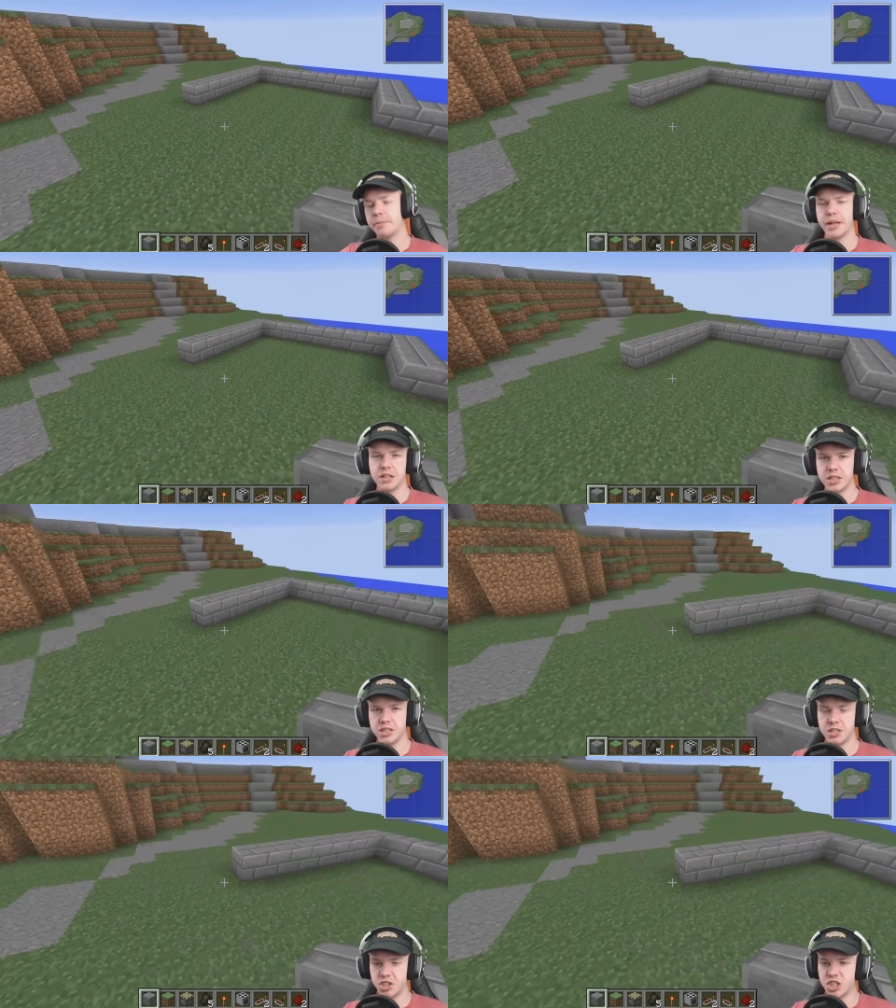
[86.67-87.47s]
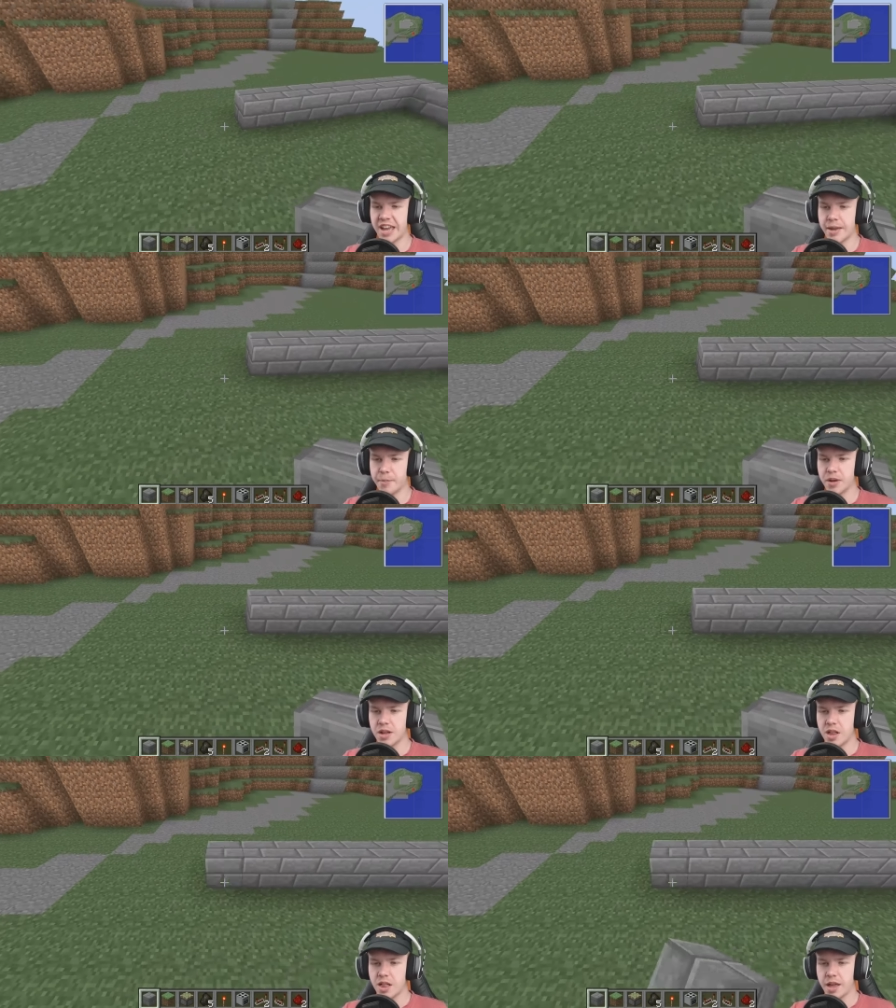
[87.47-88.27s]
building's shape
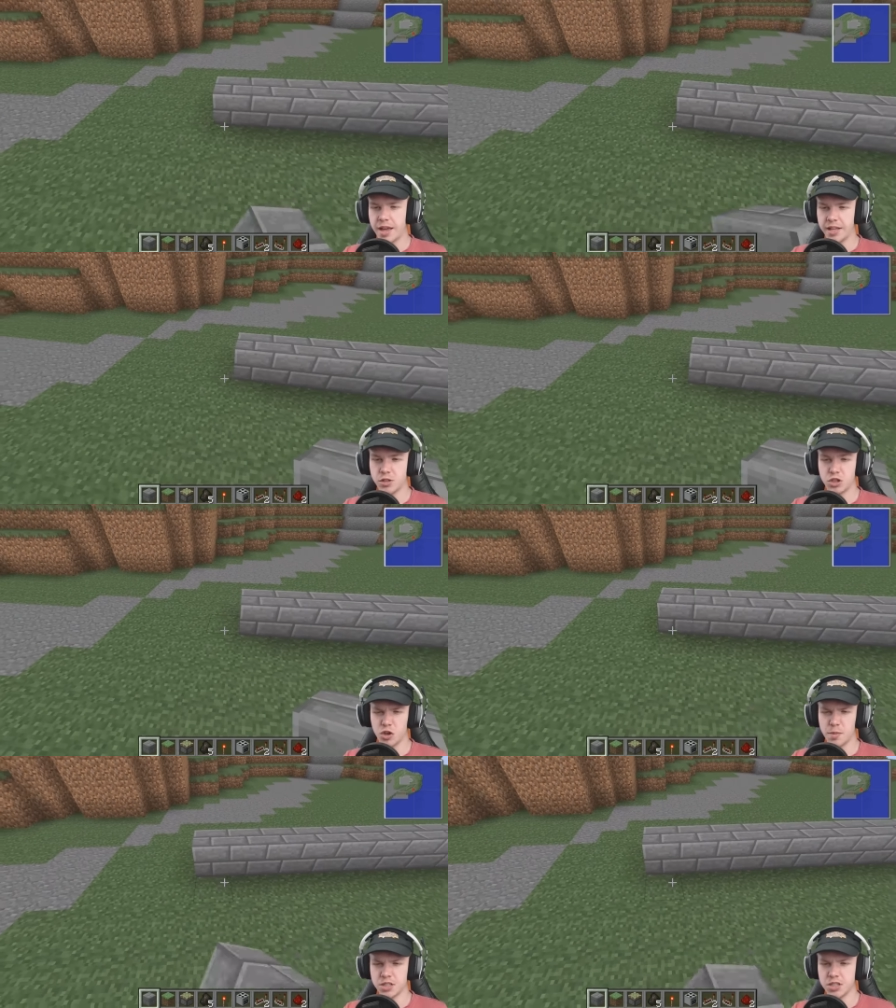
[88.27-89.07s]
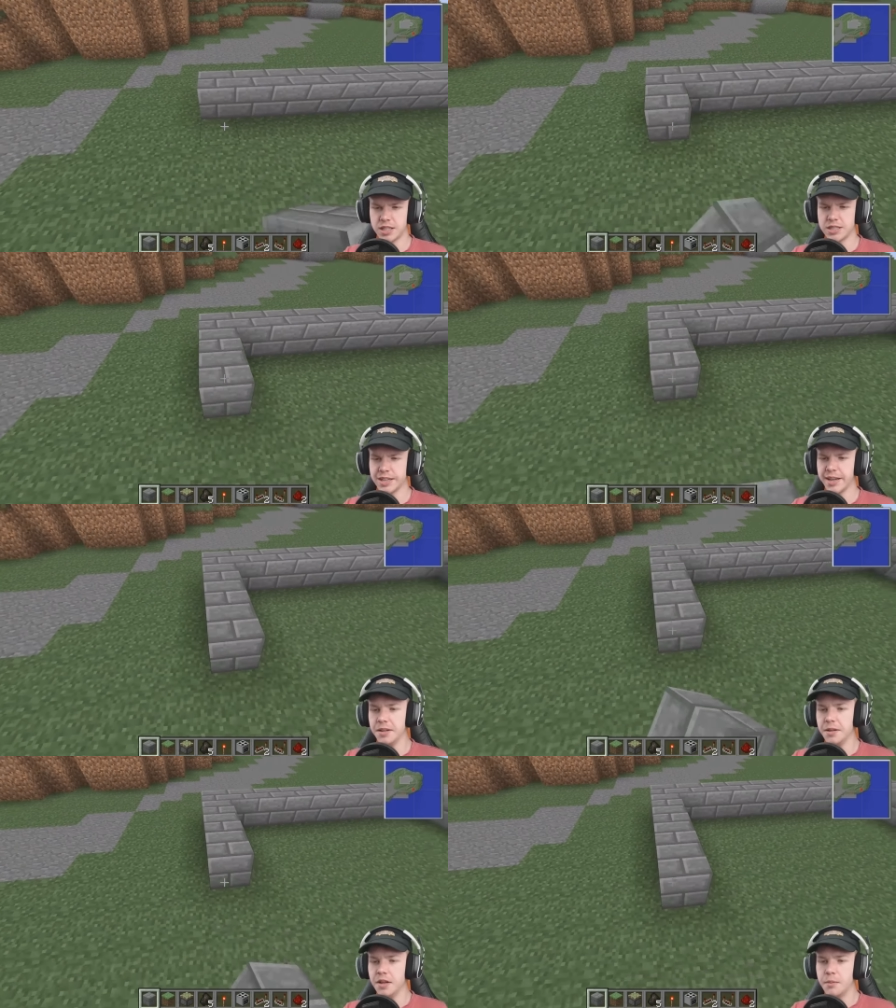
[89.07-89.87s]
in too much detail,